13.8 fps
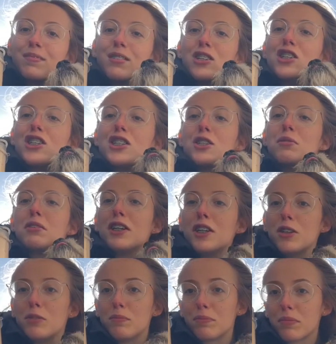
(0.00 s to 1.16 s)
She's so
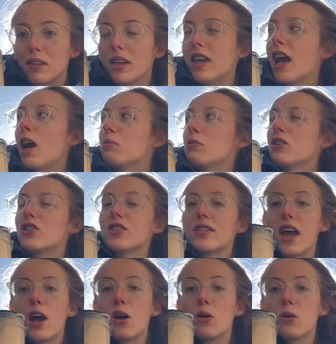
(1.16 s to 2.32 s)
cute. Yeah, we're just
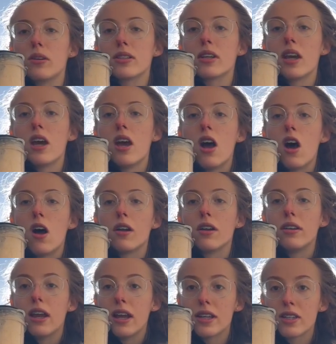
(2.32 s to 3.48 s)
out on a
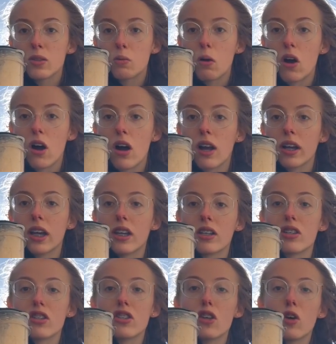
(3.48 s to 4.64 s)
nice walk. It
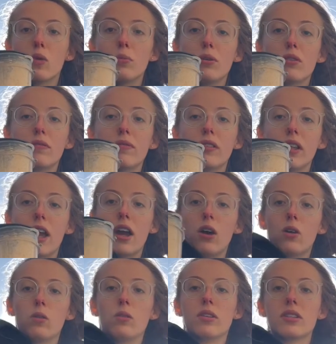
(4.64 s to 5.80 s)
is so beautiful
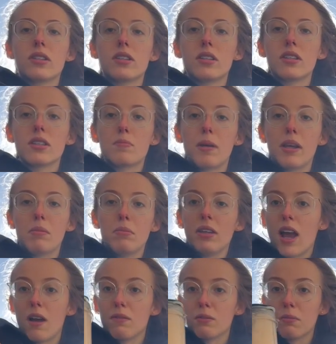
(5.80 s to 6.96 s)
out, despite me
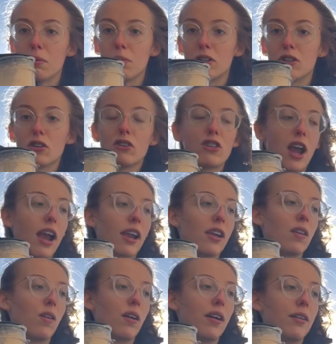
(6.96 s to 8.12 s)
having my winter jacket
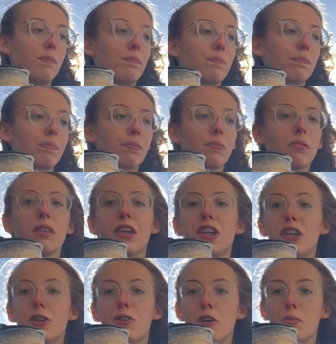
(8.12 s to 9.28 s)
on.
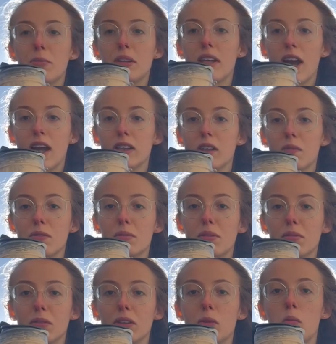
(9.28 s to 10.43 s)
You know me, I love to be
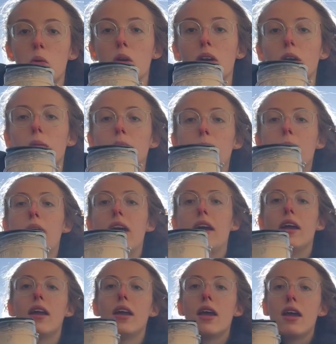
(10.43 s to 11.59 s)
really warm, but
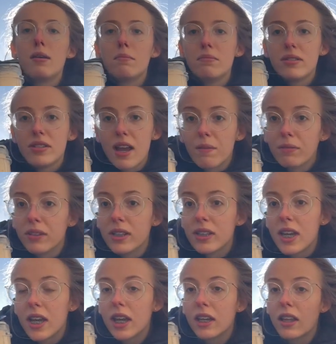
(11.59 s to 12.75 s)
I'm definitely
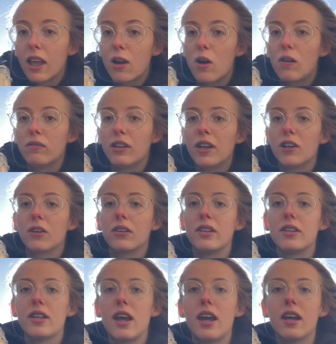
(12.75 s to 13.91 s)
taking that off later in the
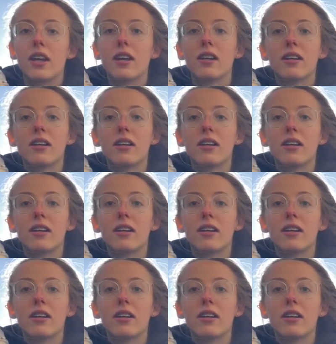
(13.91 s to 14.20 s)
day.